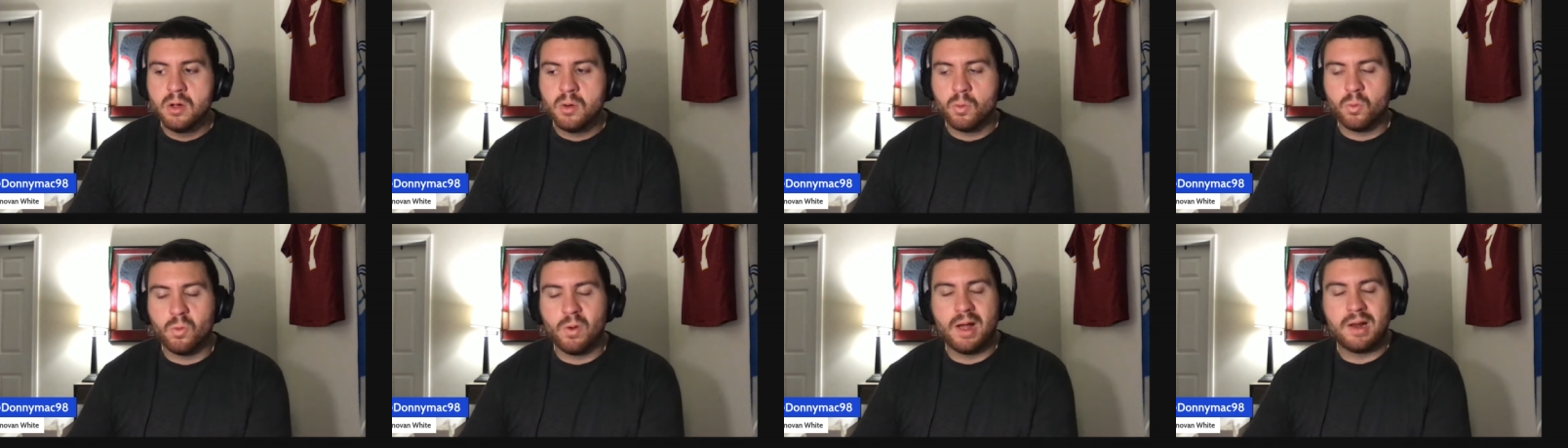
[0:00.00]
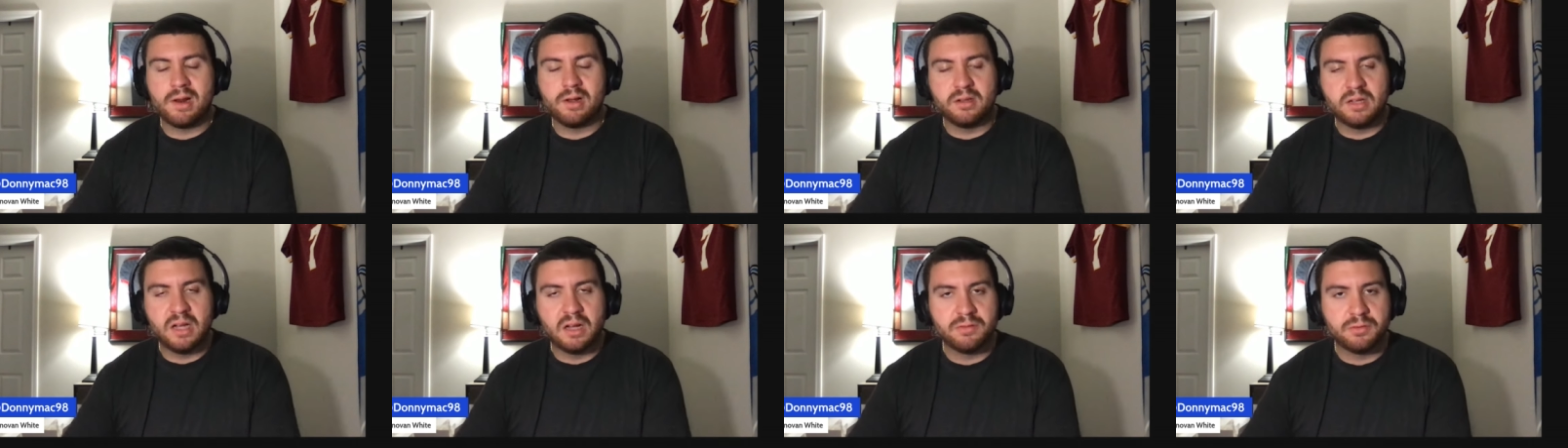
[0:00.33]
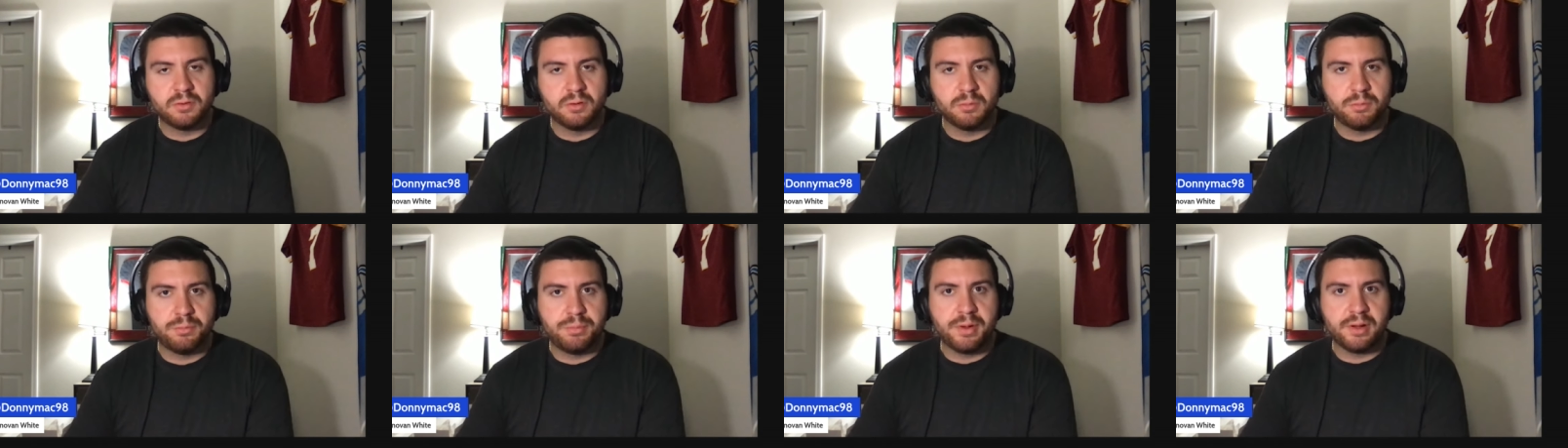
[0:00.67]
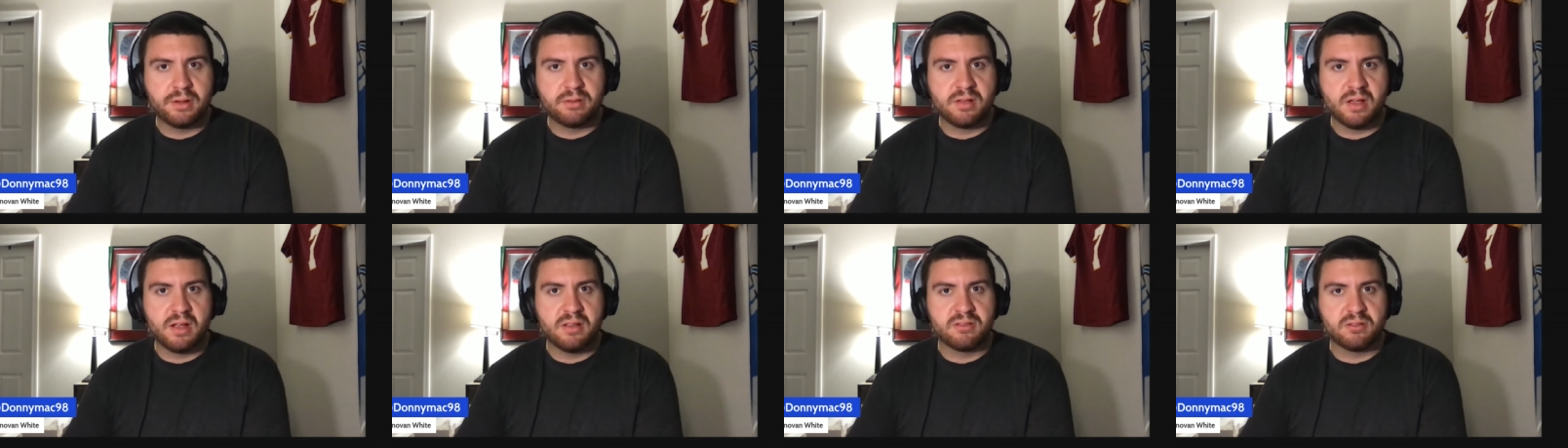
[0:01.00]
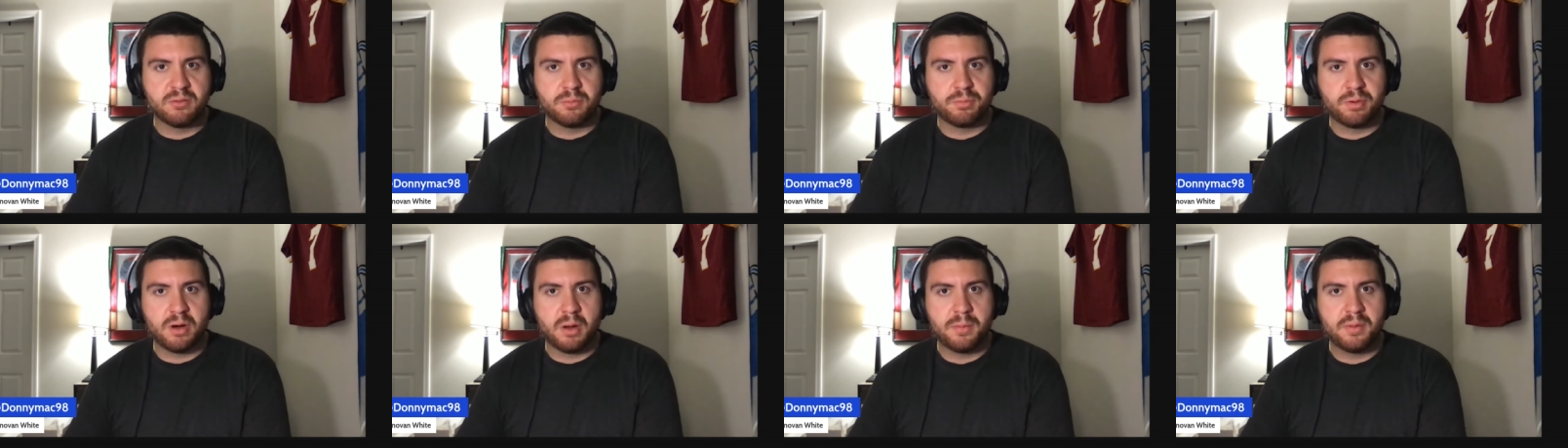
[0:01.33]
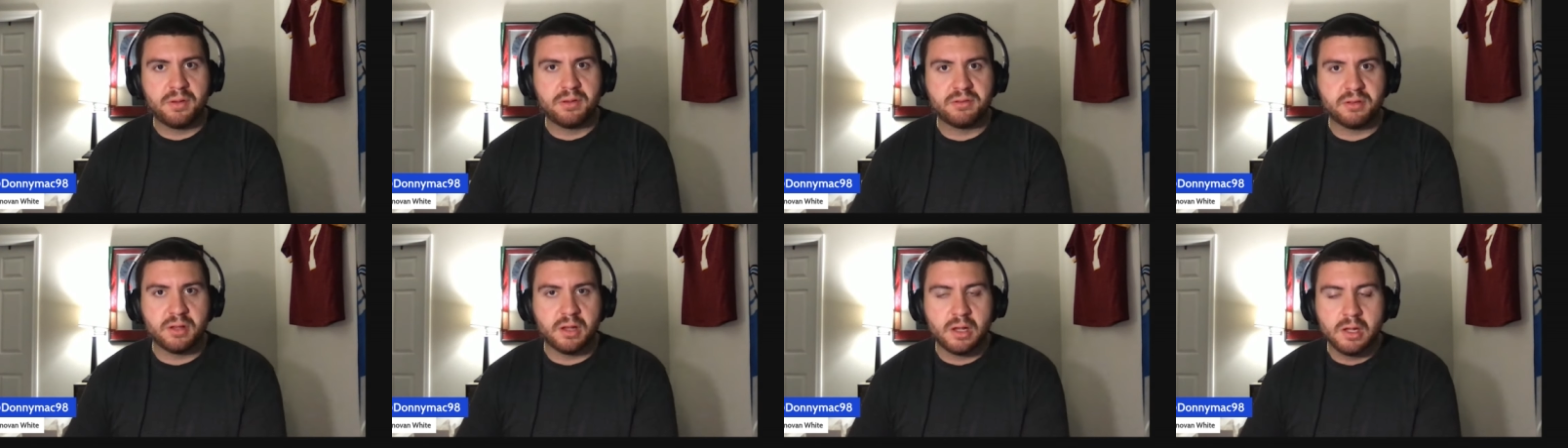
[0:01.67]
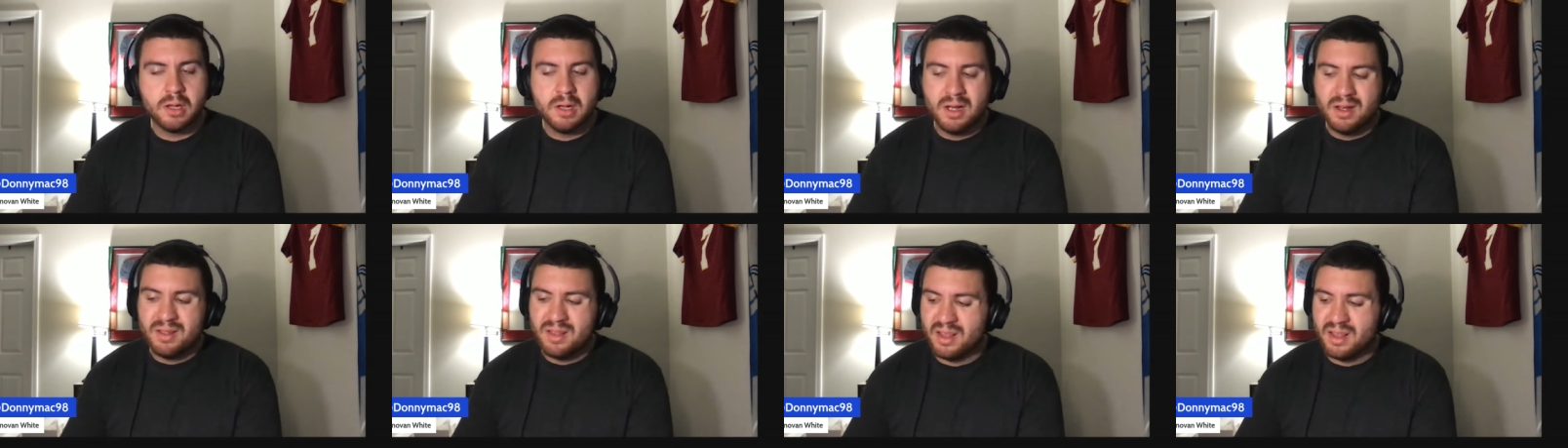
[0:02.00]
were at a level of Big Ten supremacy.